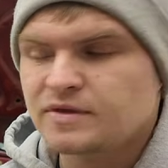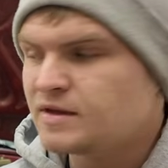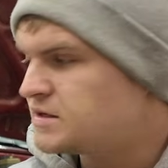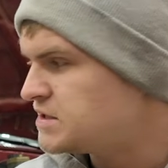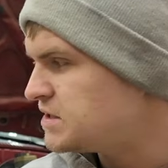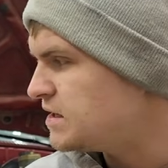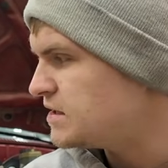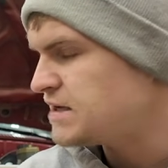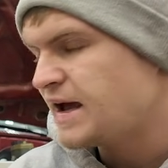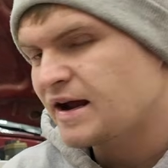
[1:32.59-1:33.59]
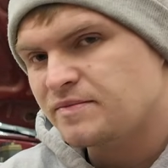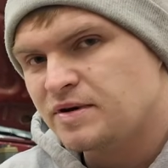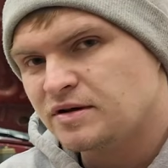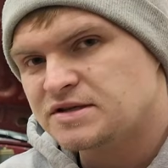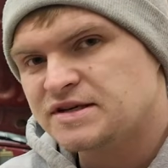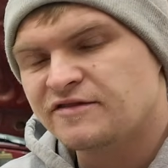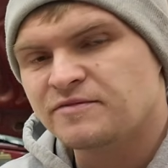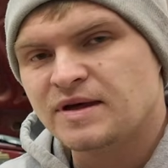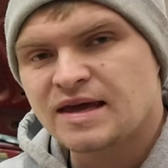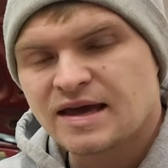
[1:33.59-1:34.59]
This exact build, aside from
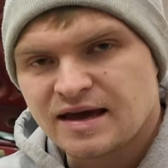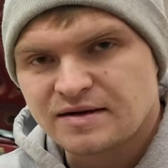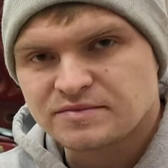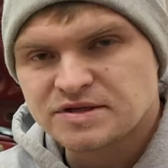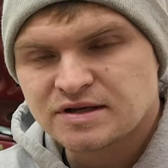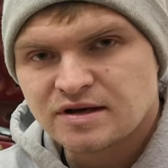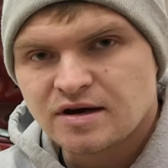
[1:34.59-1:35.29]
the cams,